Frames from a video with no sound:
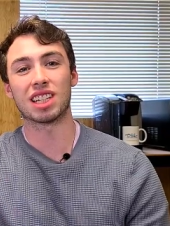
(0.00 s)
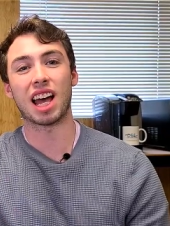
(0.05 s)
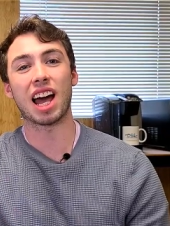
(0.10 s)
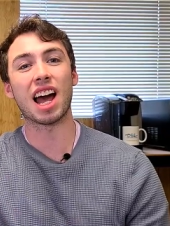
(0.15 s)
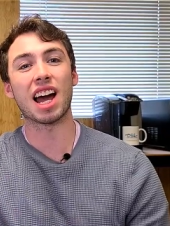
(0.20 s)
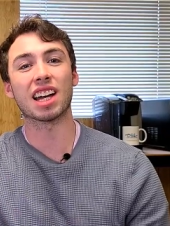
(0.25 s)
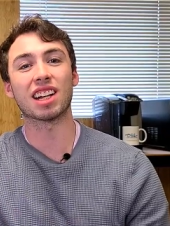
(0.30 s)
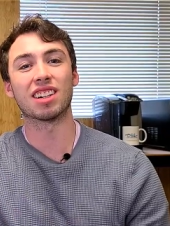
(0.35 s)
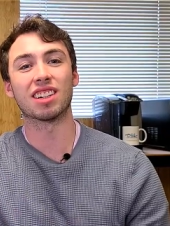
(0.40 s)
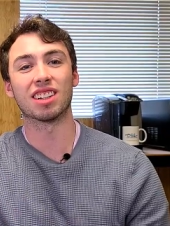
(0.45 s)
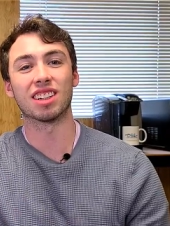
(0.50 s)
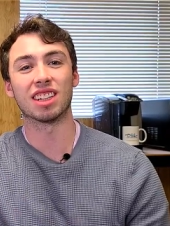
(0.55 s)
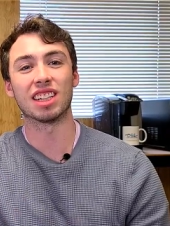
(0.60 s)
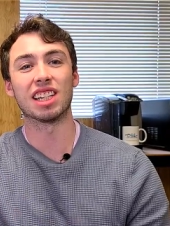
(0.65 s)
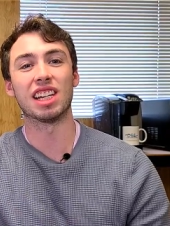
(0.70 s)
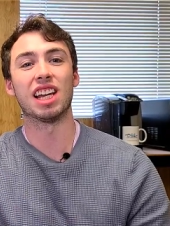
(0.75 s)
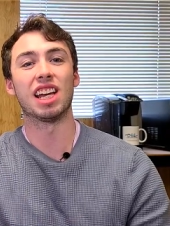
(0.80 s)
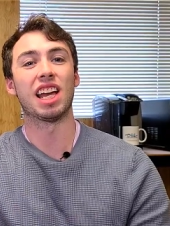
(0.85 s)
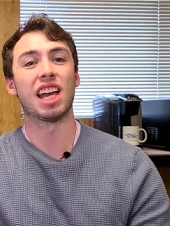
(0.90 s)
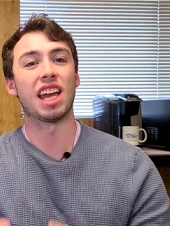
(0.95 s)
accurately
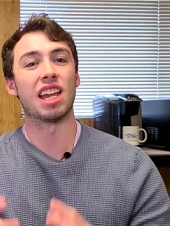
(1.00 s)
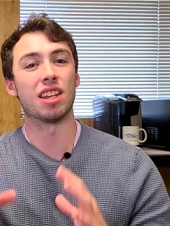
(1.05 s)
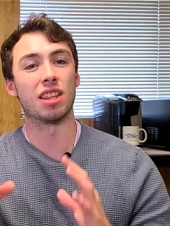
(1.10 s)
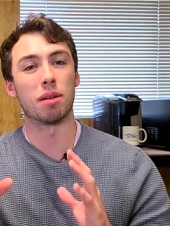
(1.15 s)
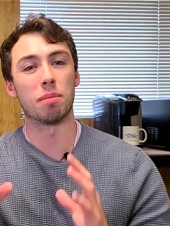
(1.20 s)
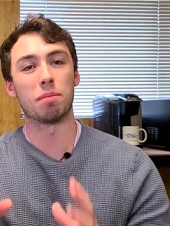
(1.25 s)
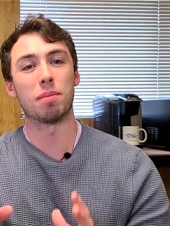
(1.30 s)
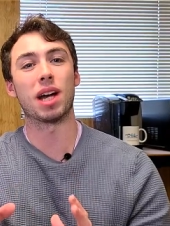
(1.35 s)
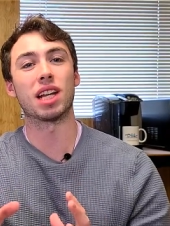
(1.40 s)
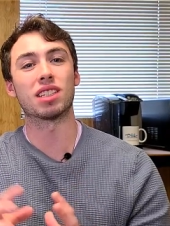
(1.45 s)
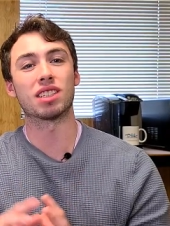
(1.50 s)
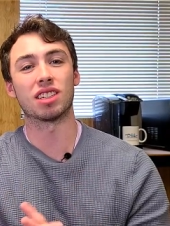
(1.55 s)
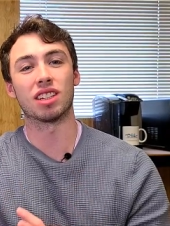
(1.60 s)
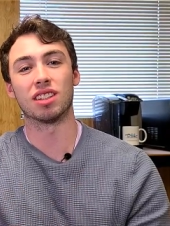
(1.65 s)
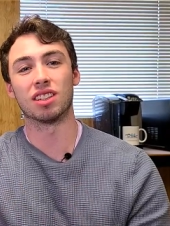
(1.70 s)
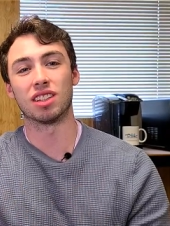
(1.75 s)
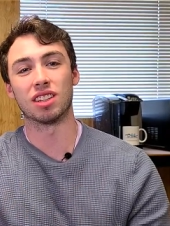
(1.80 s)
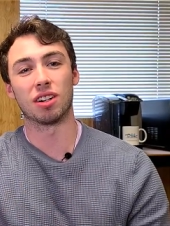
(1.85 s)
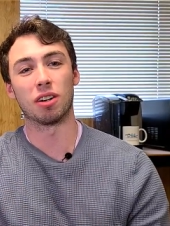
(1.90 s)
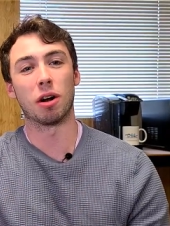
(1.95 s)
and in the best
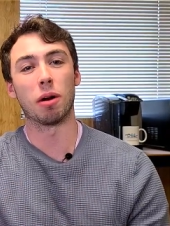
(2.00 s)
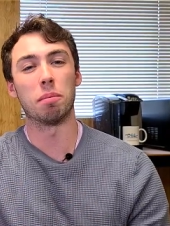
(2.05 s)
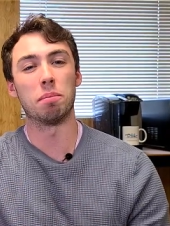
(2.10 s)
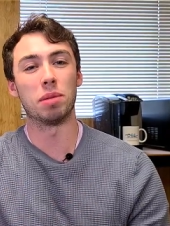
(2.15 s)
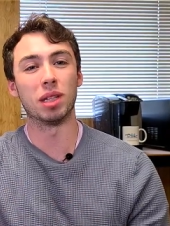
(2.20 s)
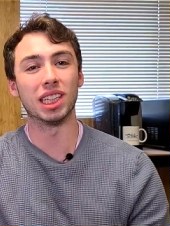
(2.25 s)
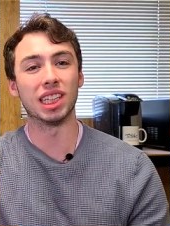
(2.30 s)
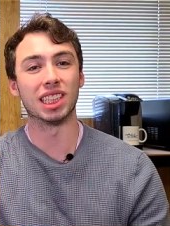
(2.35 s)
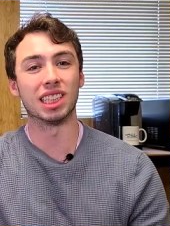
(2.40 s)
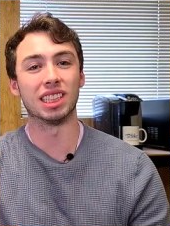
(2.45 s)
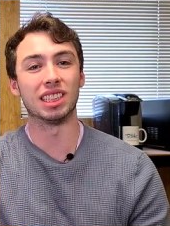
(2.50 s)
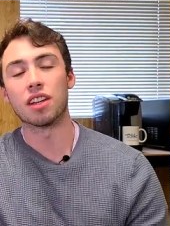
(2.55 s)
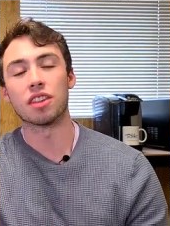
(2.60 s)
of their ability.